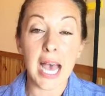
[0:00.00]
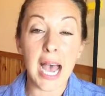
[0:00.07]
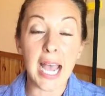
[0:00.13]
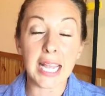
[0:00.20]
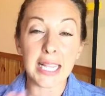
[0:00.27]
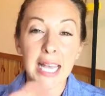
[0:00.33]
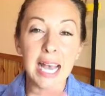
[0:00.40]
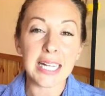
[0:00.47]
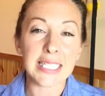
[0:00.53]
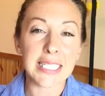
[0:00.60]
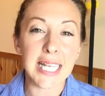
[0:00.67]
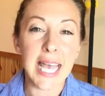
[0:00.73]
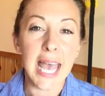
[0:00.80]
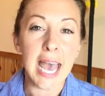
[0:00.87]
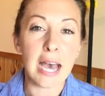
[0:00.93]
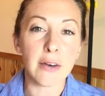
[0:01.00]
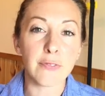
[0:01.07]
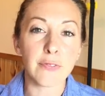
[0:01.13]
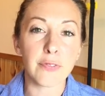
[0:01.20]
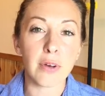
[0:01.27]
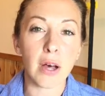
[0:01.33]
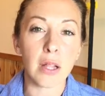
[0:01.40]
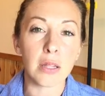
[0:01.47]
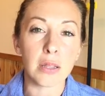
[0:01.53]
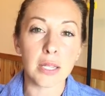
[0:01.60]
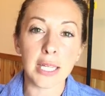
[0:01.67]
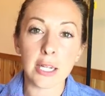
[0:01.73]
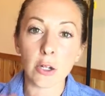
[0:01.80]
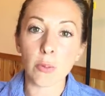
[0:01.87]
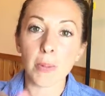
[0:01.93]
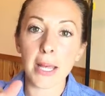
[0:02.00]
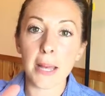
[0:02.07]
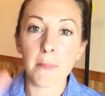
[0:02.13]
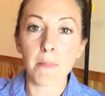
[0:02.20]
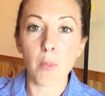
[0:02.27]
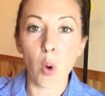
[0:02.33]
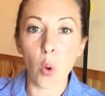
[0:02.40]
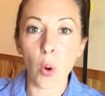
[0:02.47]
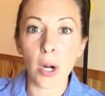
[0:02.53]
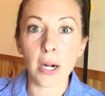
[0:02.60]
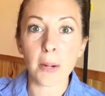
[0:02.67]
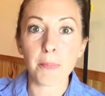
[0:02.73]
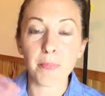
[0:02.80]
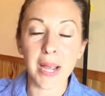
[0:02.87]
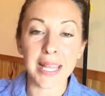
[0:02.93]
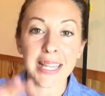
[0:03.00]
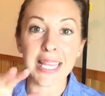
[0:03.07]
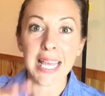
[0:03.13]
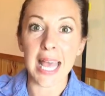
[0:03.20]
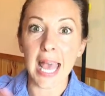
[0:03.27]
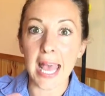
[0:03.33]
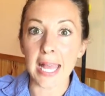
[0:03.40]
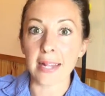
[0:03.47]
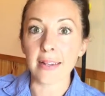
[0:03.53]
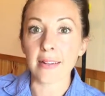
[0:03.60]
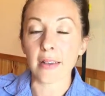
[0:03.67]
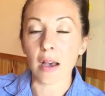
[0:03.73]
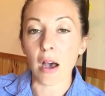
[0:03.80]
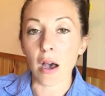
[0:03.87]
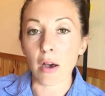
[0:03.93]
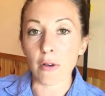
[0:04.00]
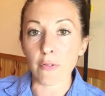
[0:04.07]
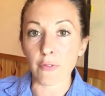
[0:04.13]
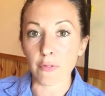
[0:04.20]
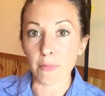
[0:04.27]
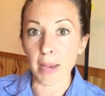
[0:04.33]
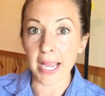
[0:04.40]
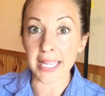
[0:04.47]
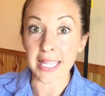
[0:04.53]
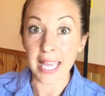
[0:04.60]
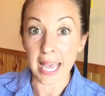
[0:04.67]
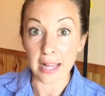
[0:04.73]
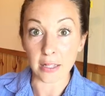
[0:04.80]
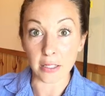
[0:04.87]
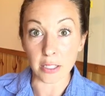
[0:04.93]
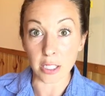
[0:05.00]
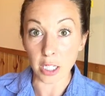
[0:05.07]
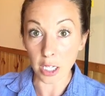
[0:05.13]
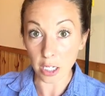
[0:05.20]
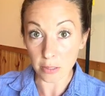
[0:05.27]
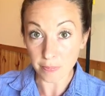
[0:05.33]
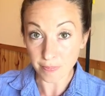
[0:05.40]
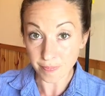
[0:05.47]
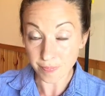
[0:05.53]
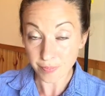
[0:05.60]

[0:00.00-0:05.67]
I got to have a little bit more by the end of my calendar.